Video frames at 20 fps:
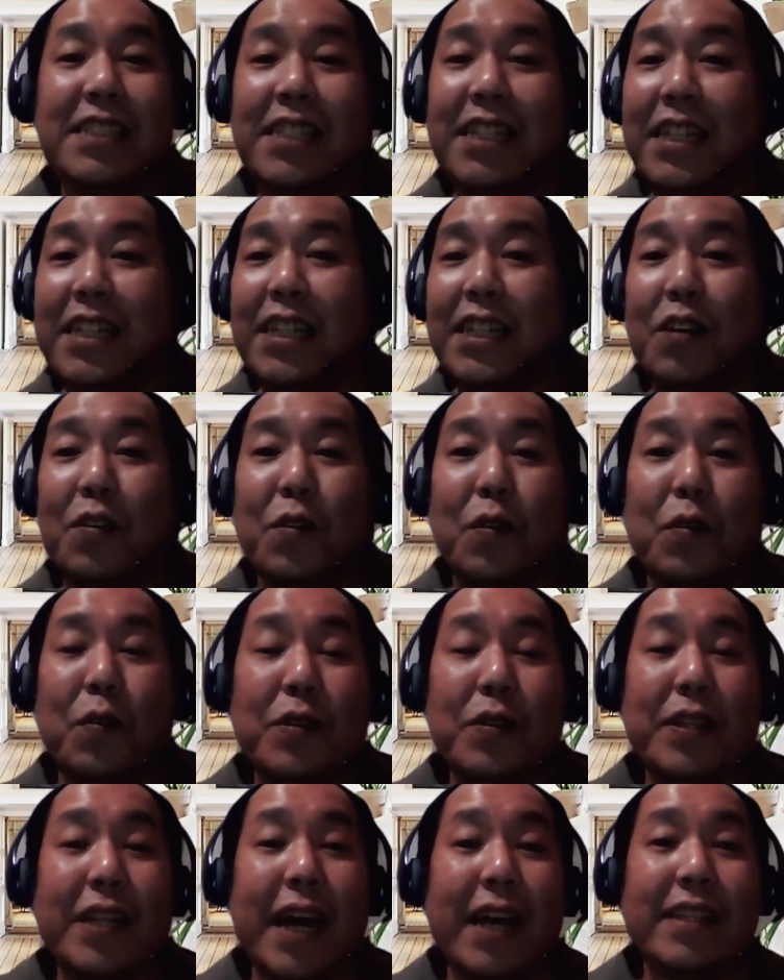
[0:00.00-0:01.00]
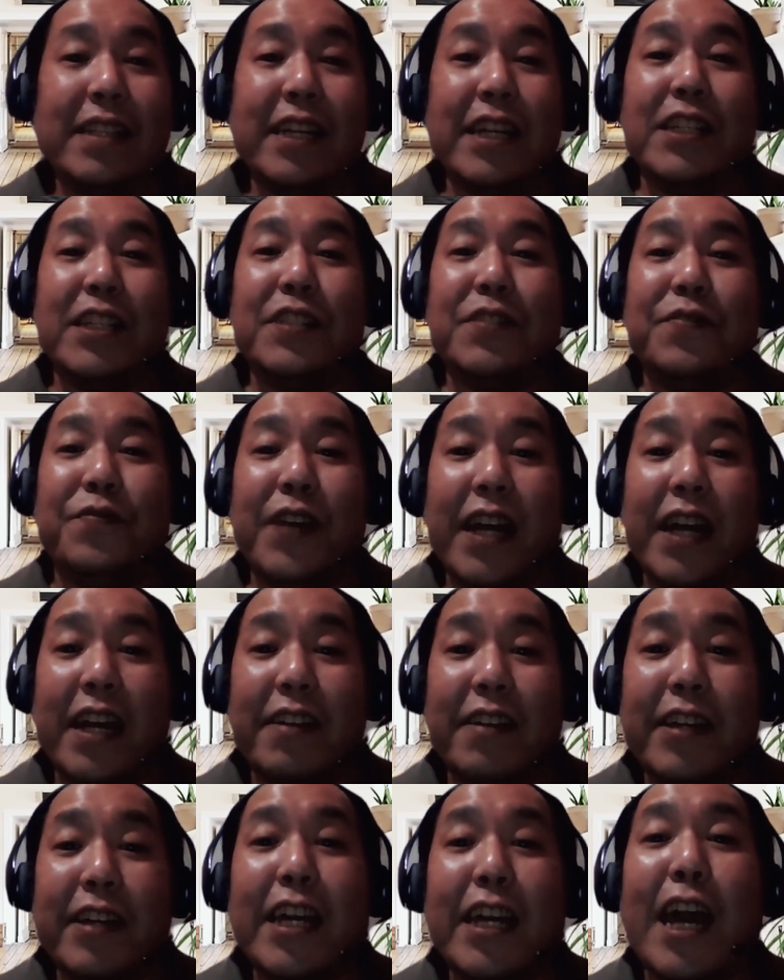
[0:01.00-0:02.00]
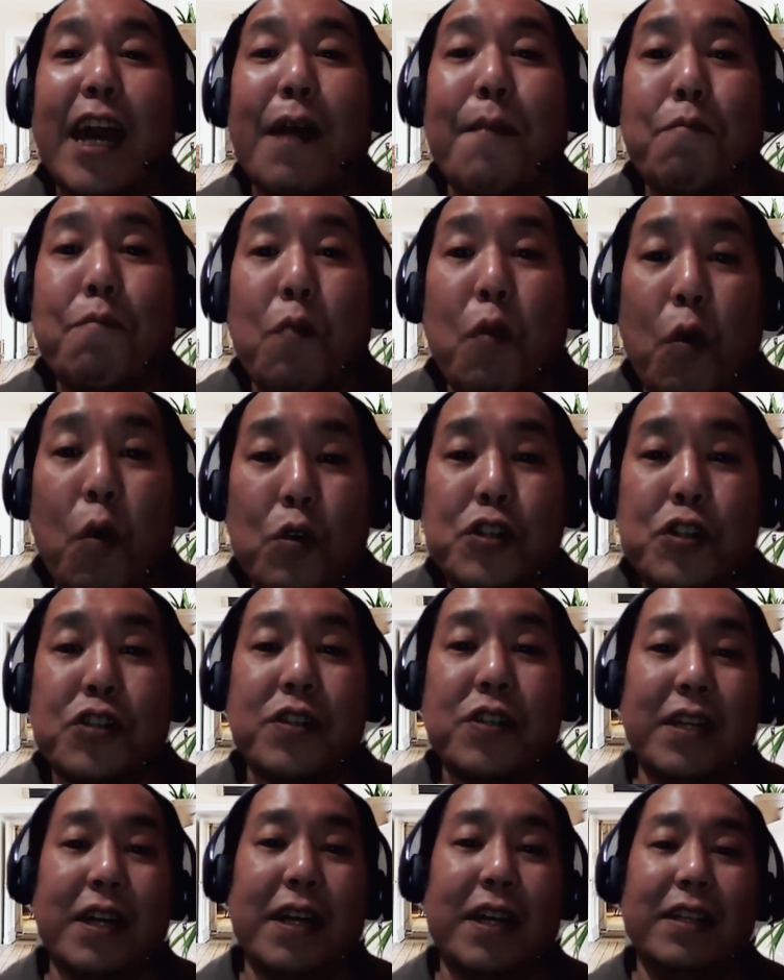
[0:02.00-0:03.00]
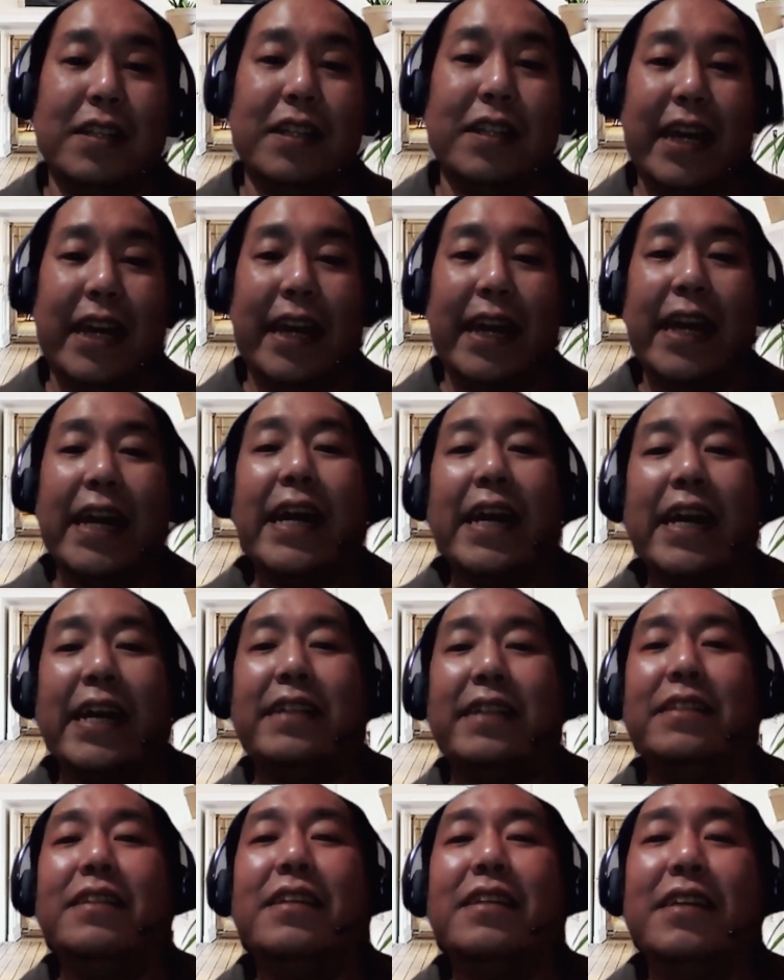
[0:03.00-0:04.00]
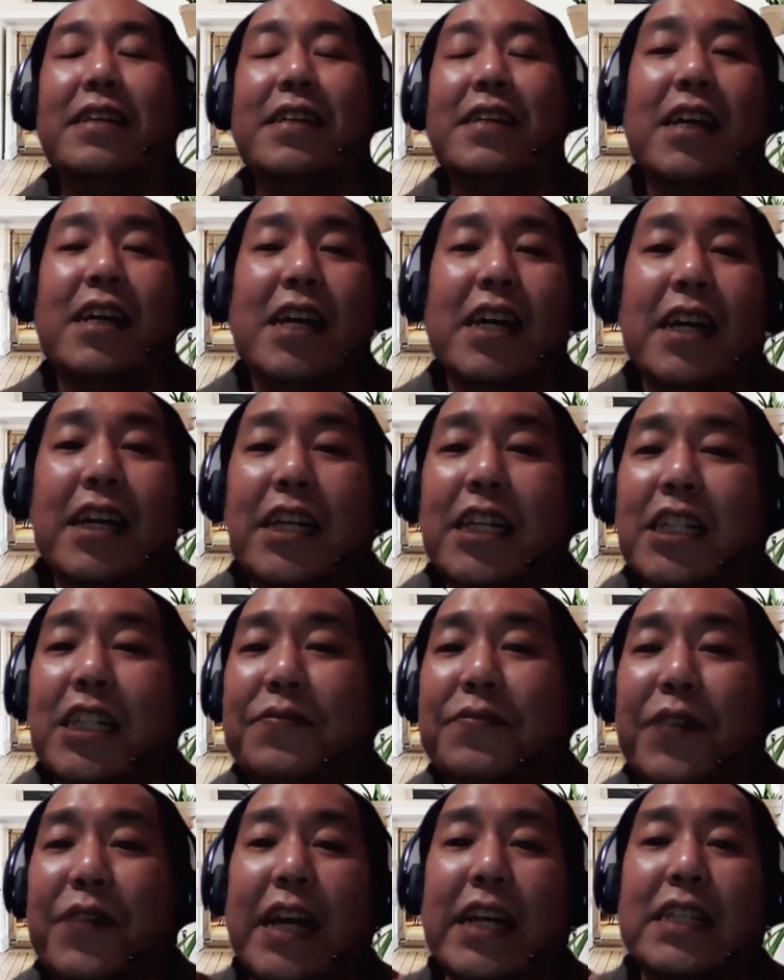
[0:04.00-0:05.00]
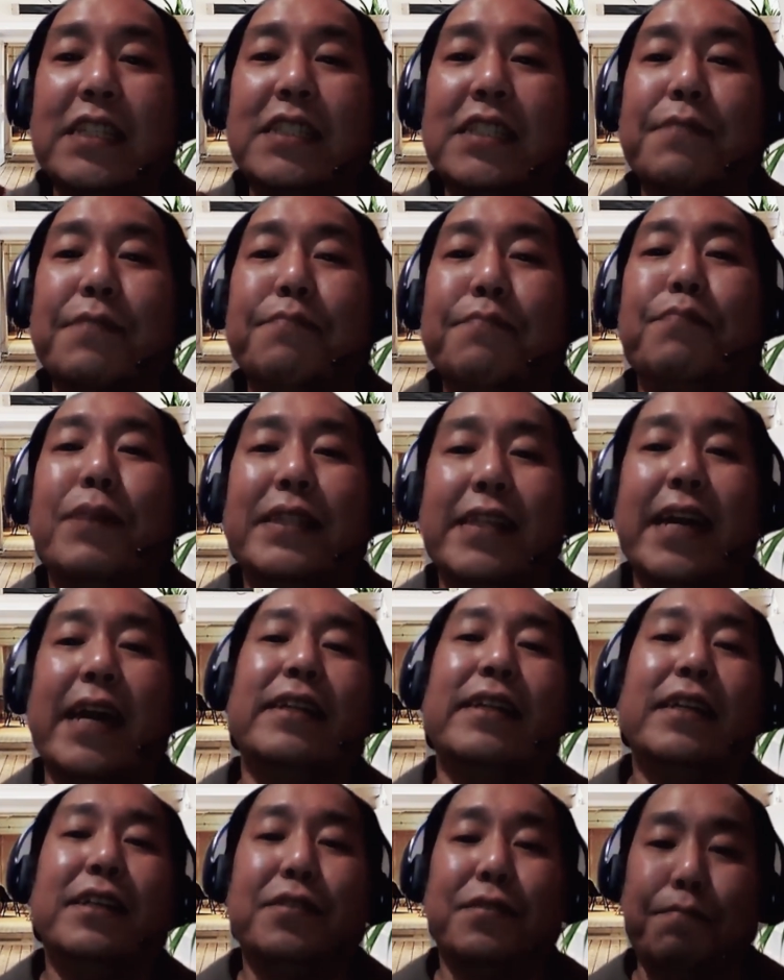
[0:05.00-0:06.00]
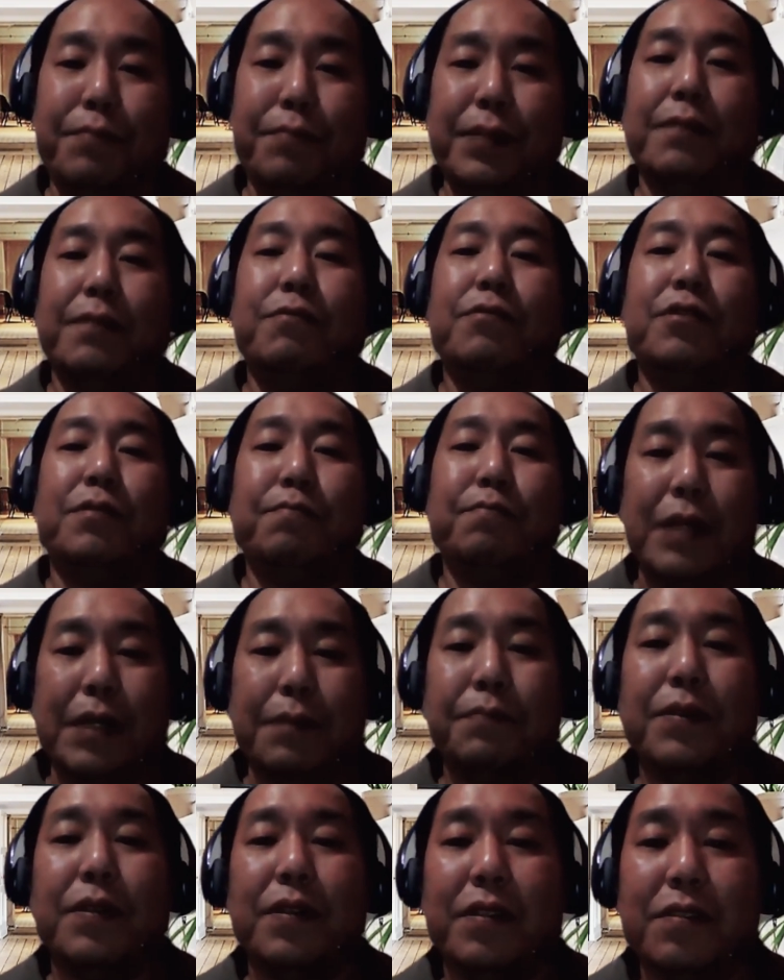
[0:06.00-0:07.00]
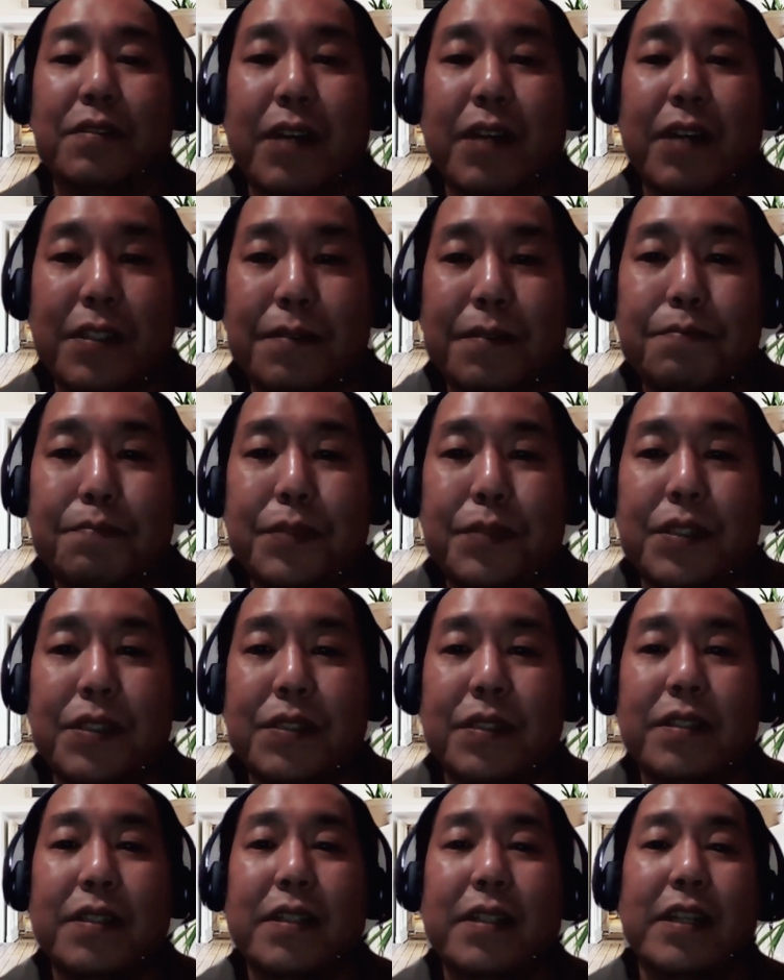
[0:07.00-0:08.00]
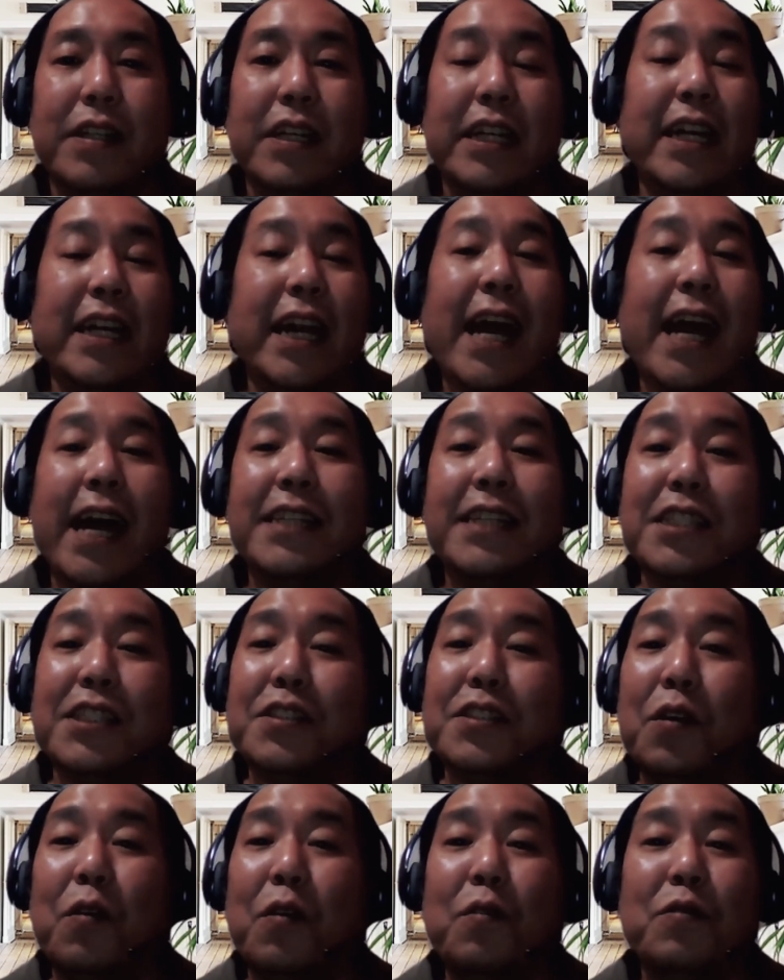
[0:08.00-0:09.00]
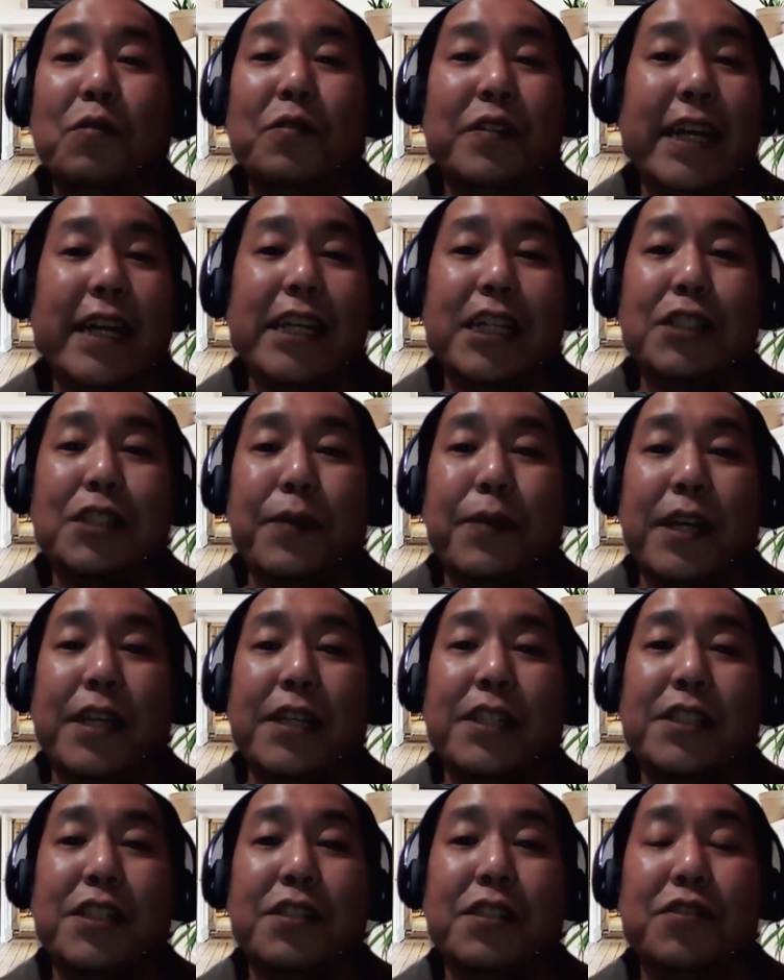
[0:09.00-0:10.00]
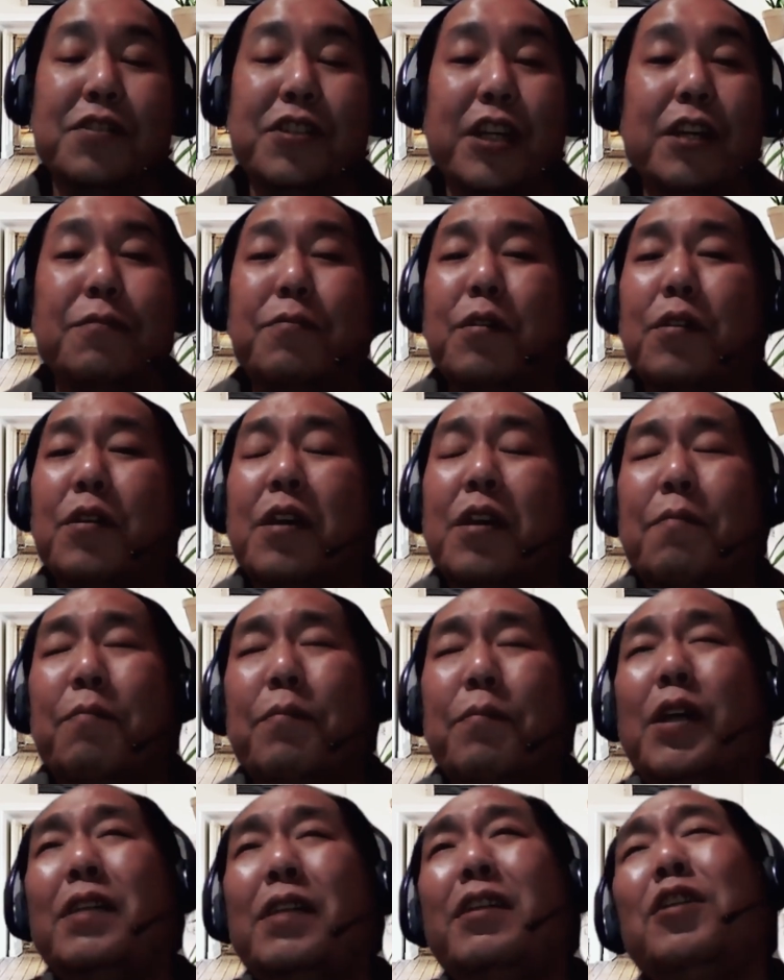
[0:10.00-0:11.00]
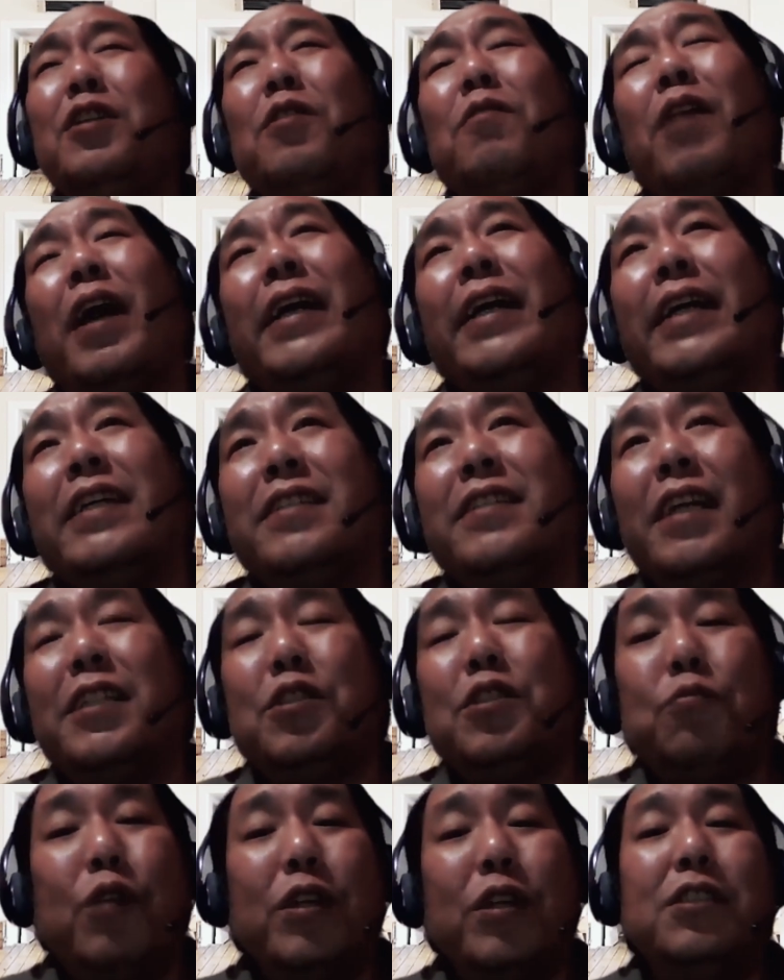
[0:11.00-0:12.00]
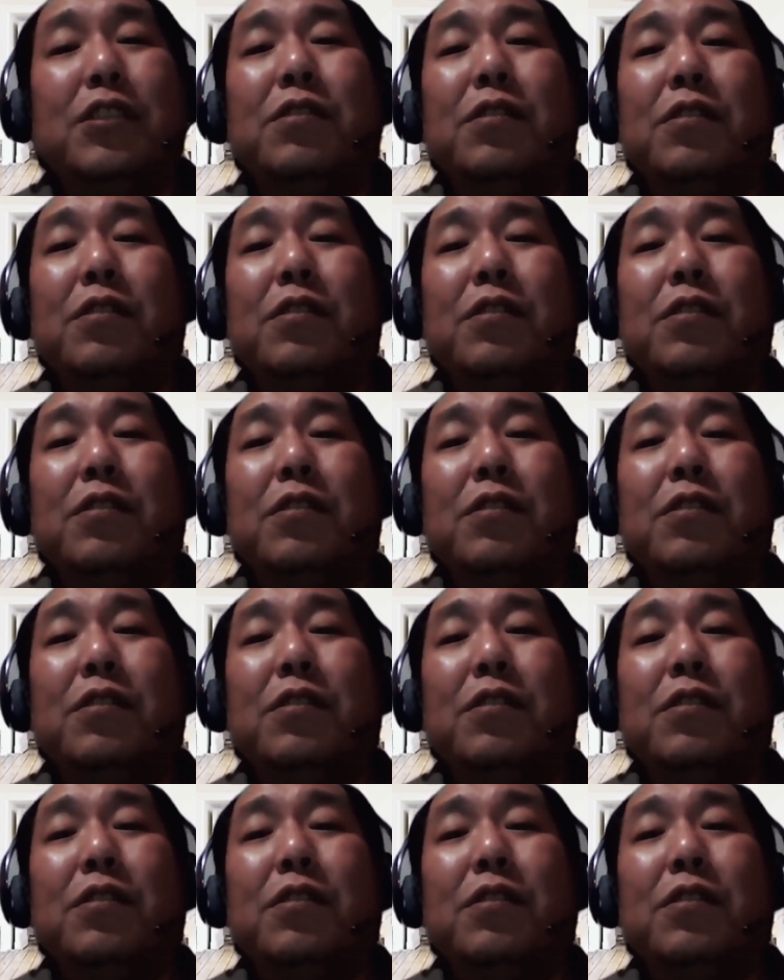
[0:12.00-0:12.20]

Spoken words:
CEO that is very emotional, and he's very sympathetic to people, to other person. He has his own great experiences to share. So, but I guess that's what